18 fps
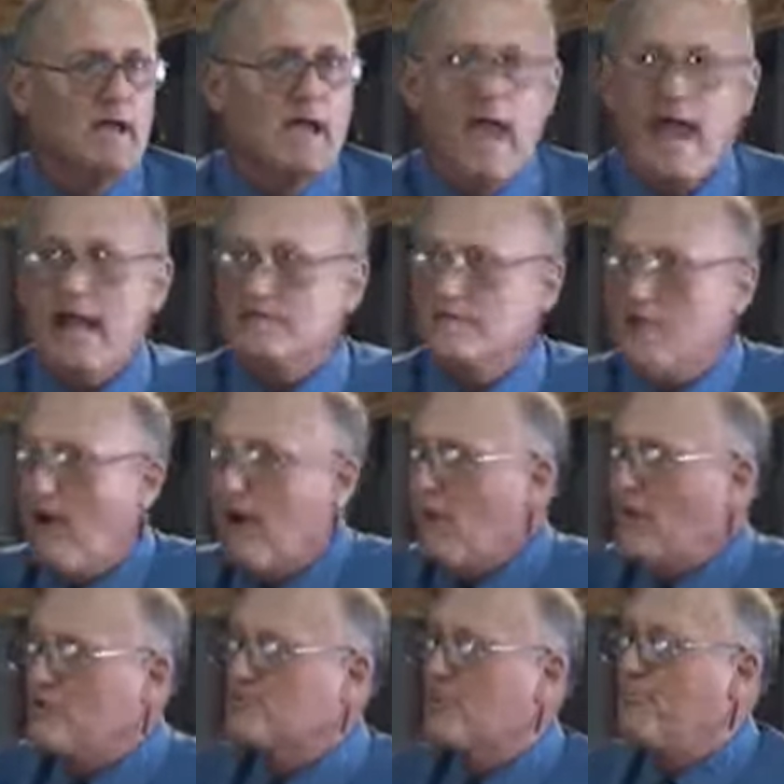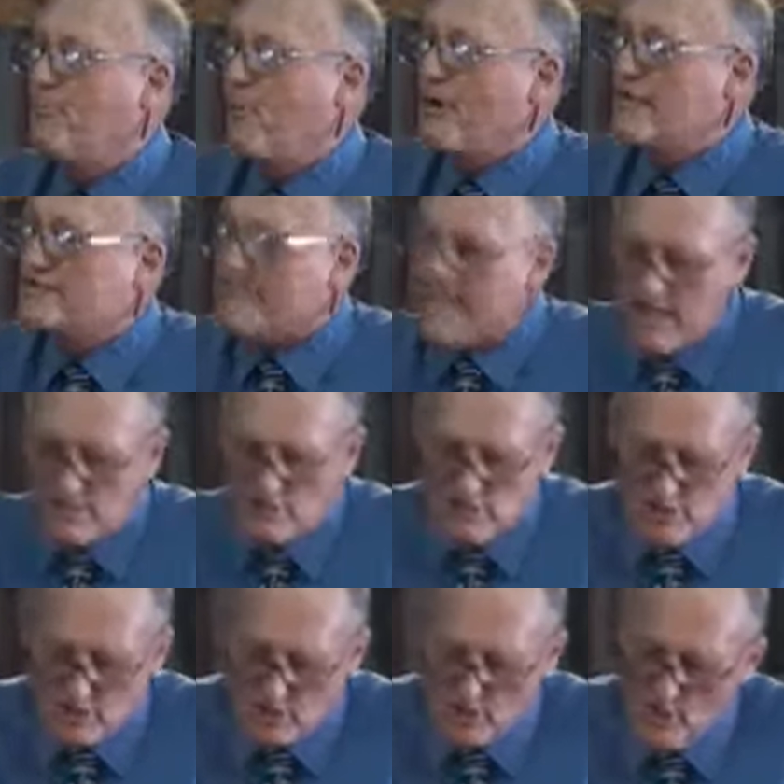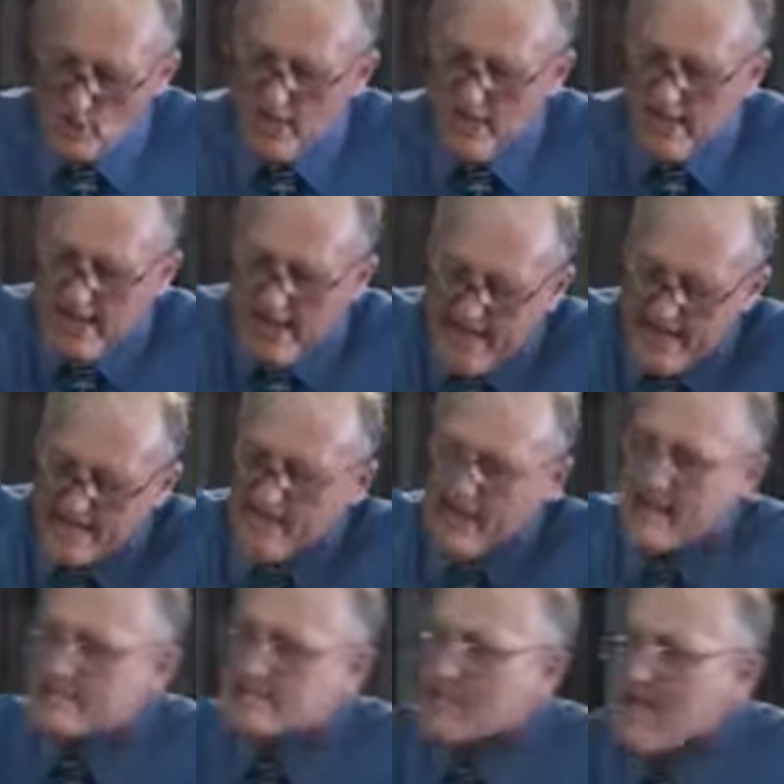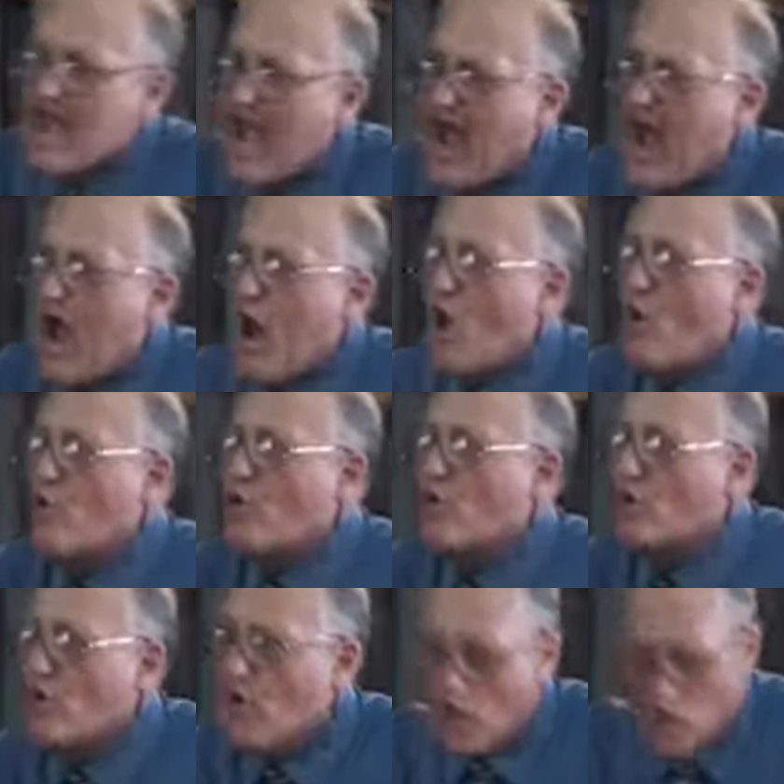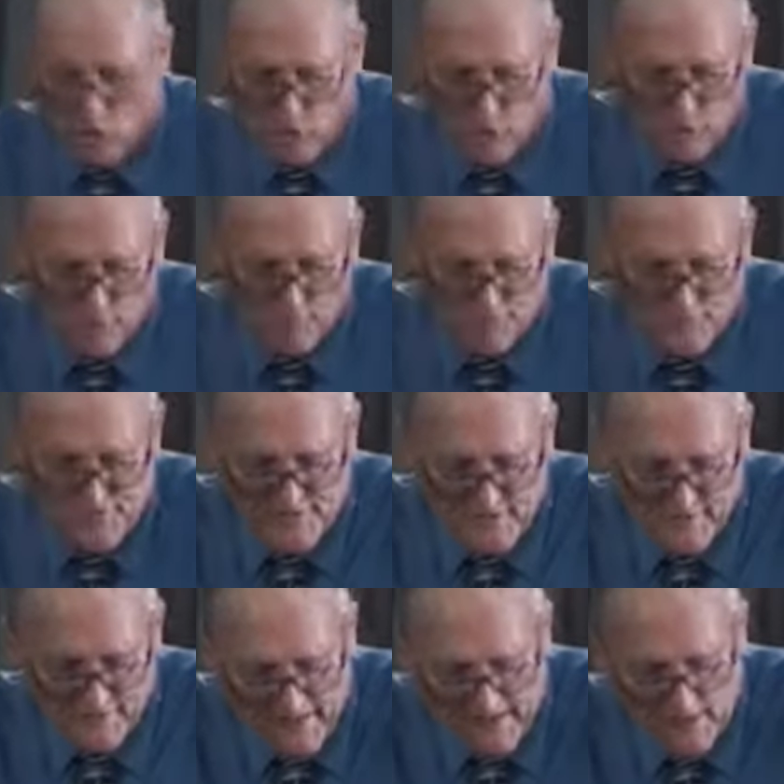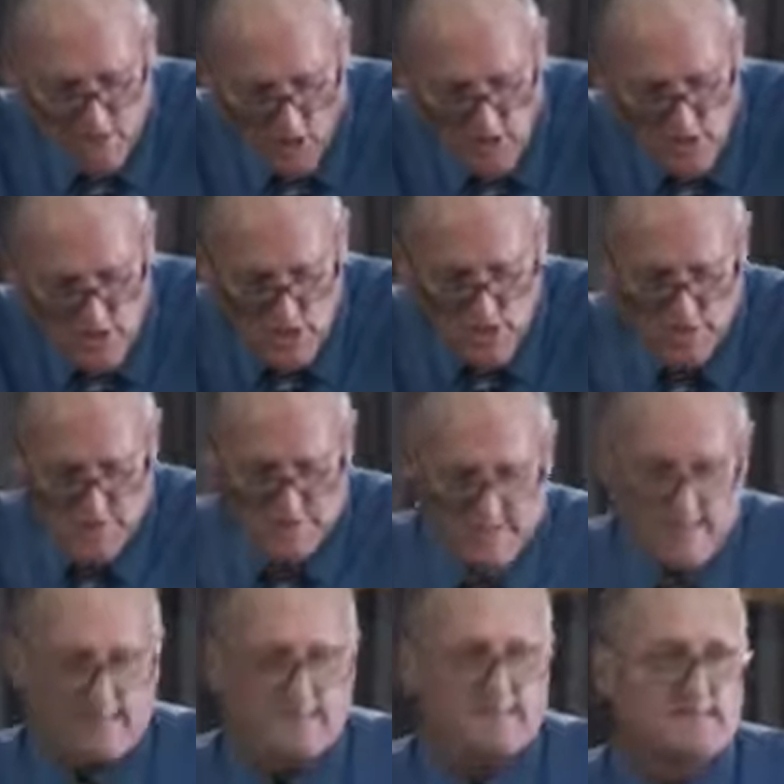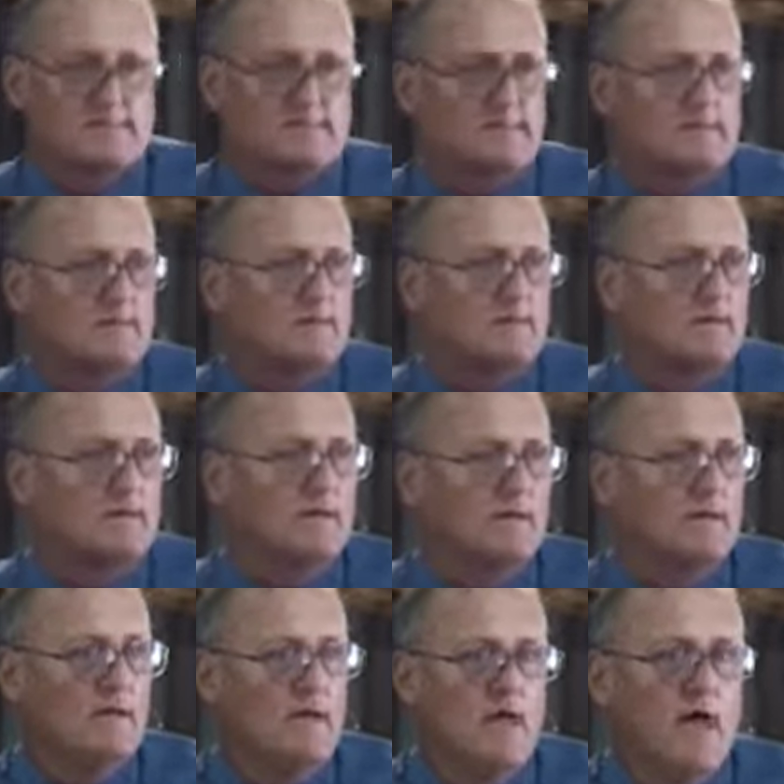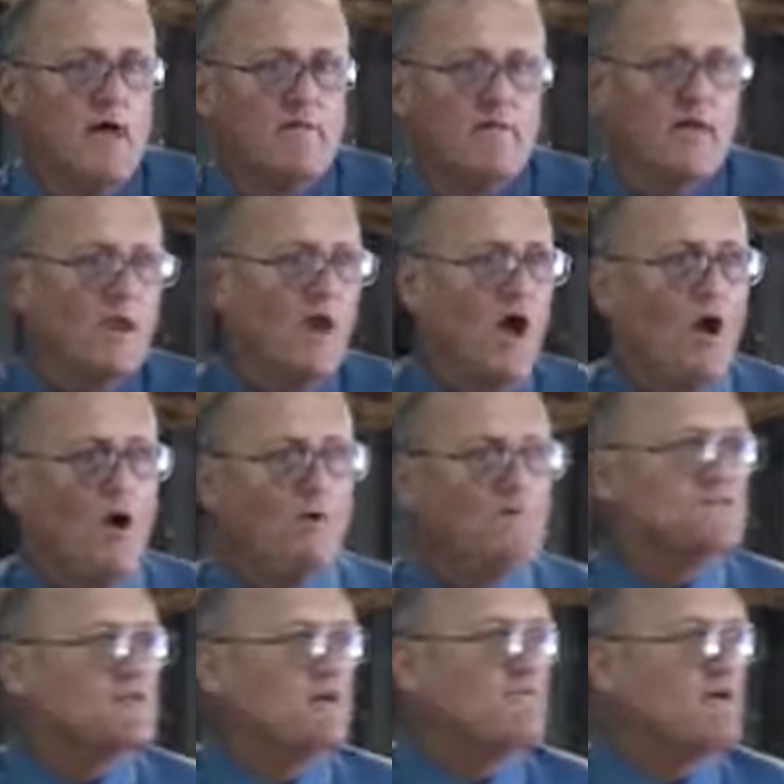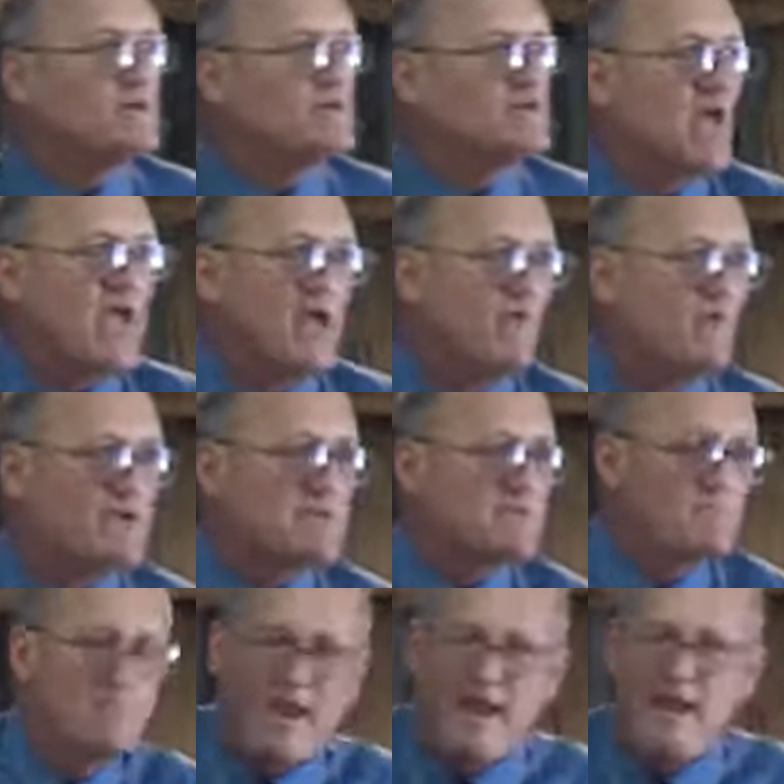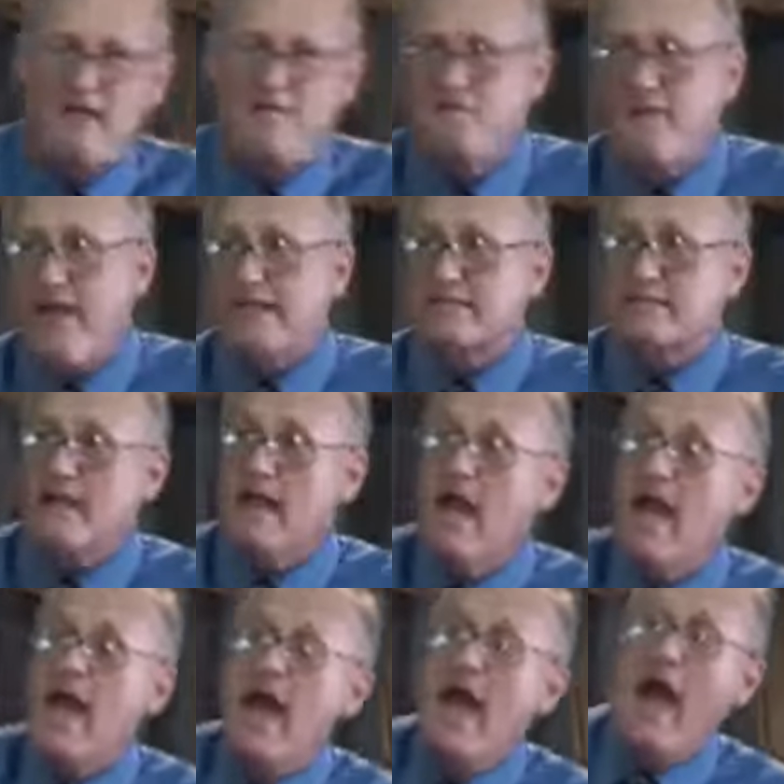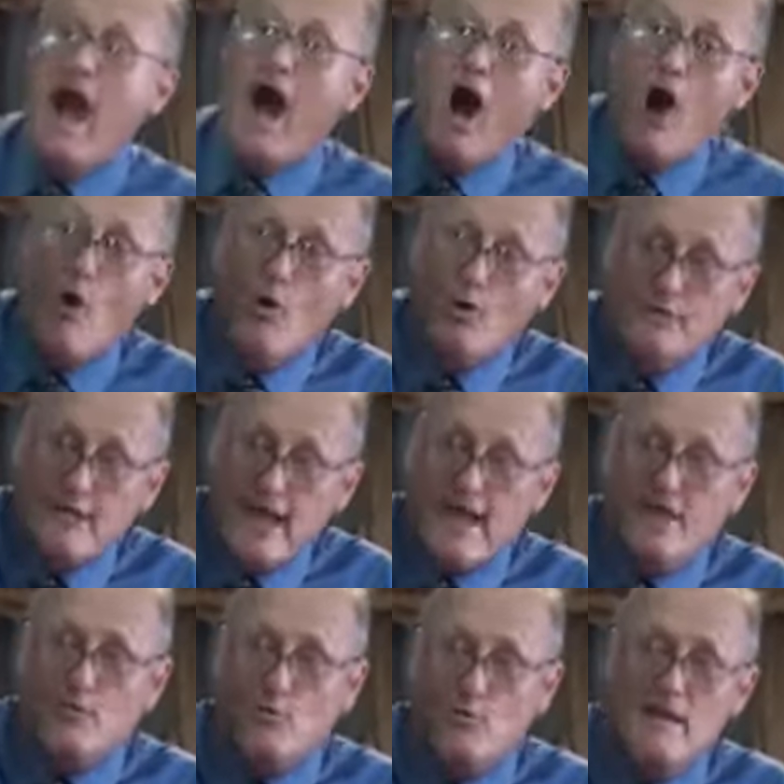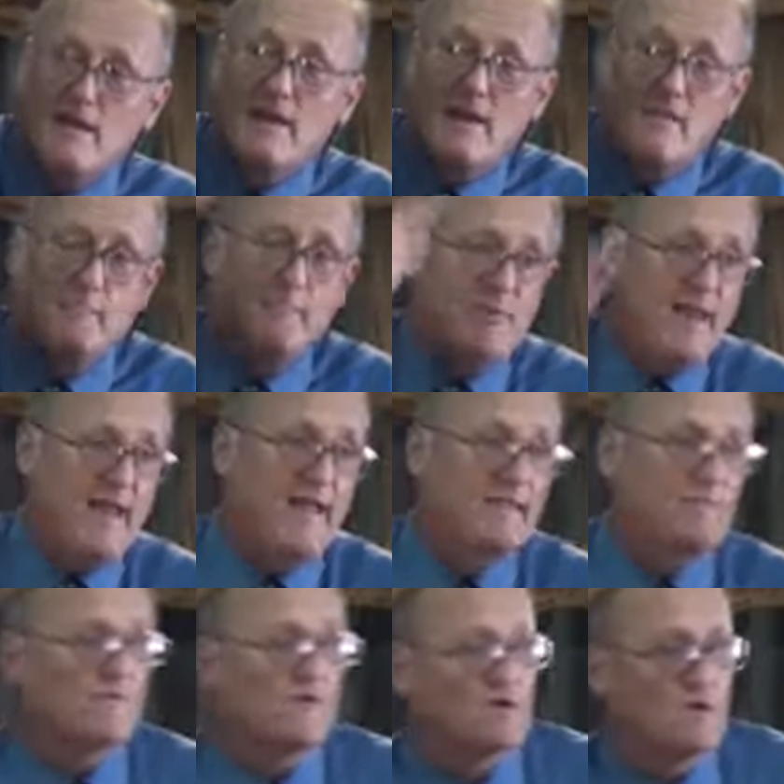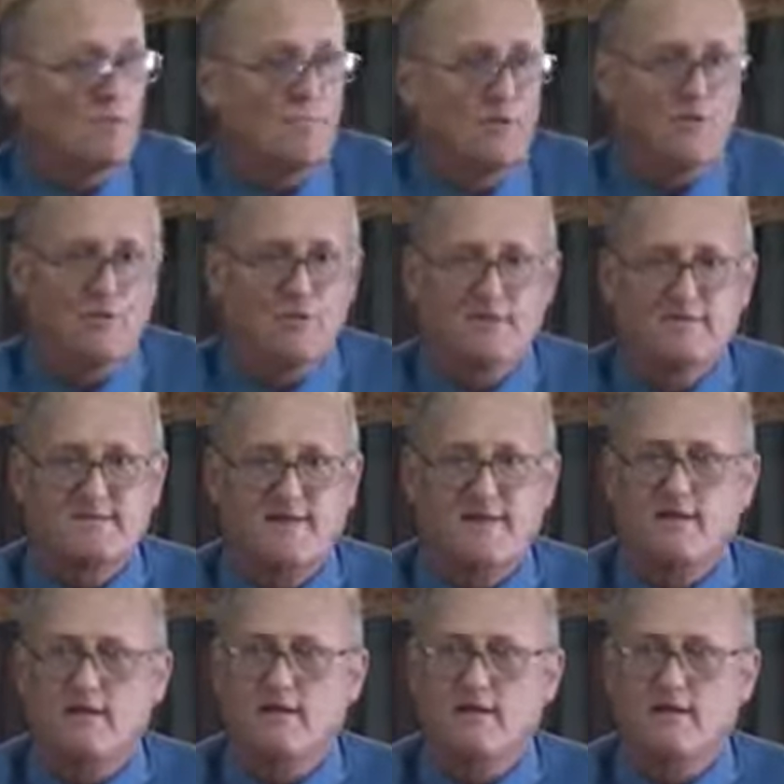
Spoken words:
And so I want to point out to you, it is our loaves that God uses. The loaves of a generous benefactor. How can we impact the community?